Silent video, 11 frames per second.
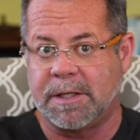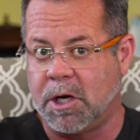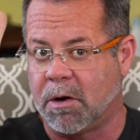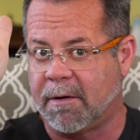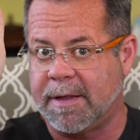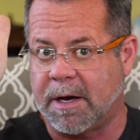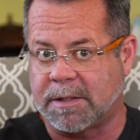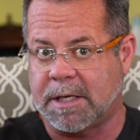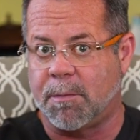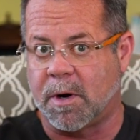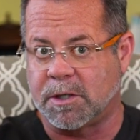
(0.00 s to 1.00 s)
You're in there
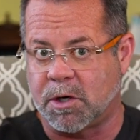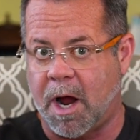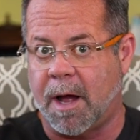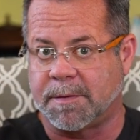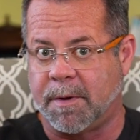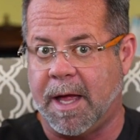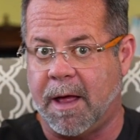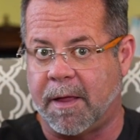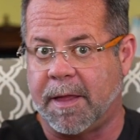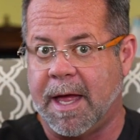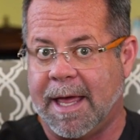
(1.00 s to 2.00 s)
somewhere as your optimal
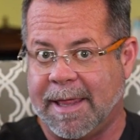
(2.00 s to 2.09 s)
health.